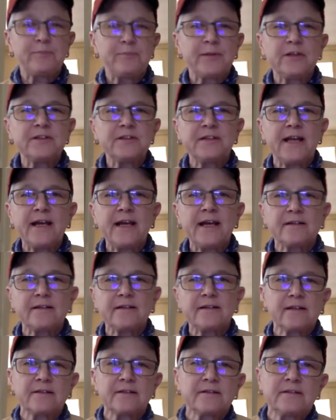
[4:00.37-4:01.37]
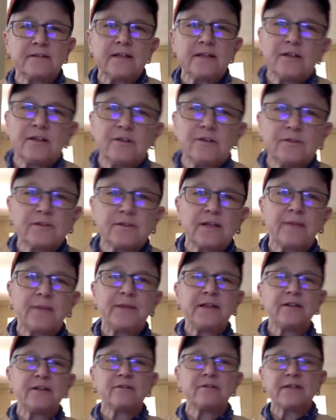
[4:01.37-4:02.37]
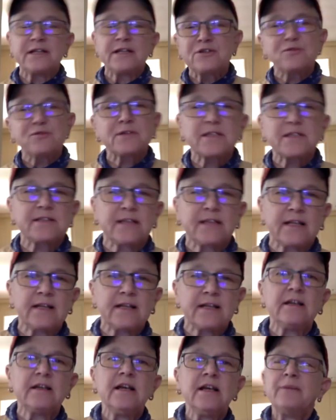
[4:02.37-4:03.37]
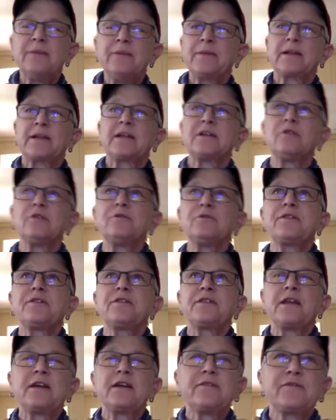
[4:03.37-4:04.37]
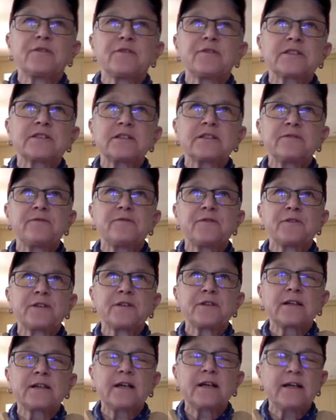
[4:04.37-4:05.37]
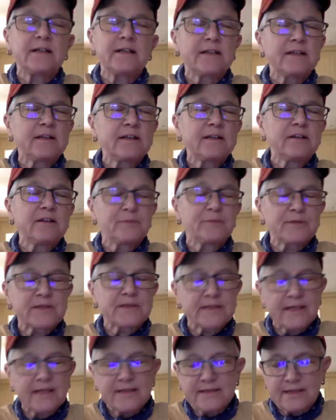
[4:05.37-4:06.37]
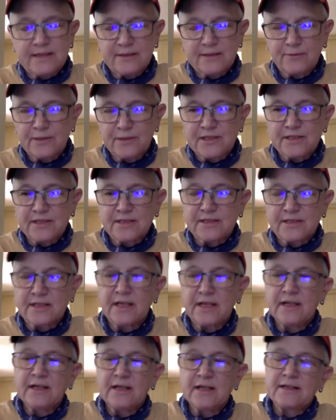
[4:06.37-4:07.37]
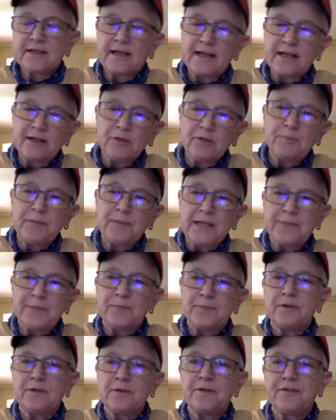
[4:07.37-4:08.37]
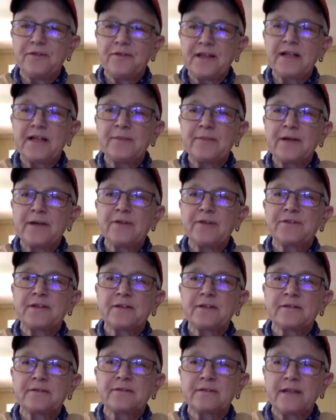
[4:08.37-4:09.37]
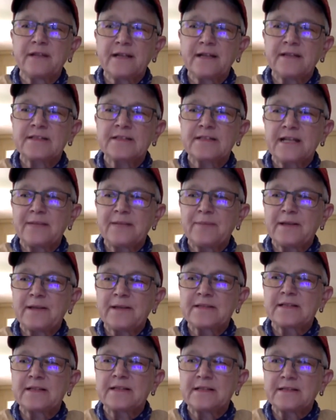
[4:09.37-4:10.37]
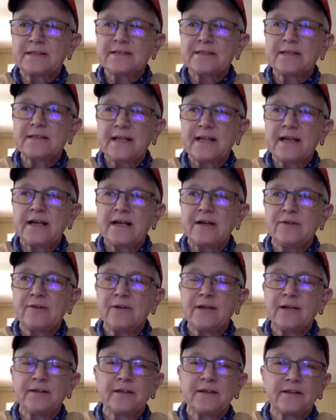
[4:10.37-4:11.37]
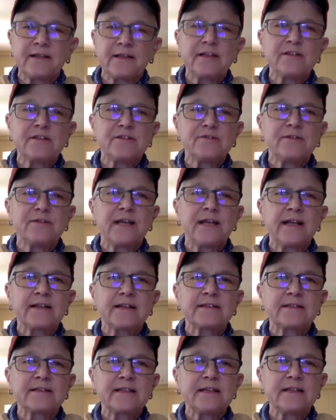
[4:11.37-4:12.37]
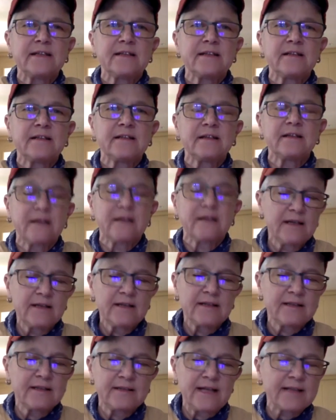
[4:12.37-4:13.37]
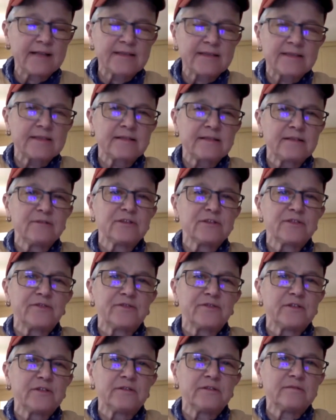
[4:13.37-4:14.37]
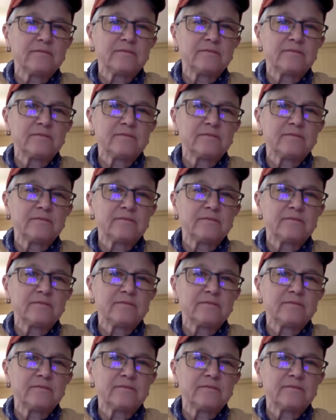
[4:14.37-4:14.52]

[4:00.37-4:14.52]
built yet, and you know, I mean, they're interesting, but I don't think for for the kind of thing you're presenting, which is to help people think about the landscape as it is now and the things you can't see, that that that's useful.